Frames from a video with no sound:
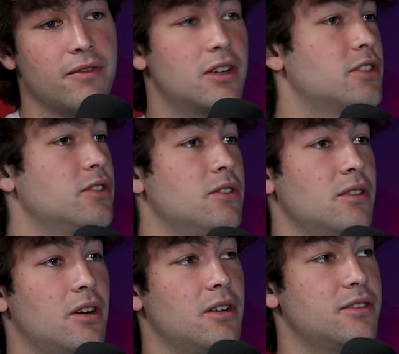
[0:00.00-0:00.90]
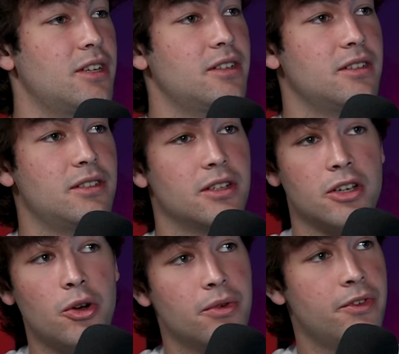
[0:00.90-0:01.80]
functional, I'll send it to
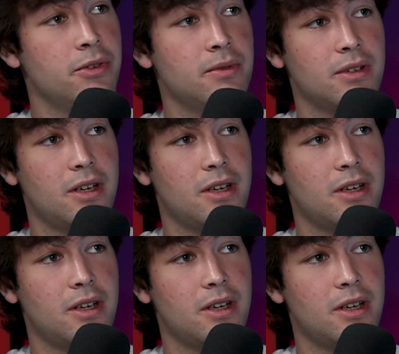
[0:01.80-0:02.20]
code review,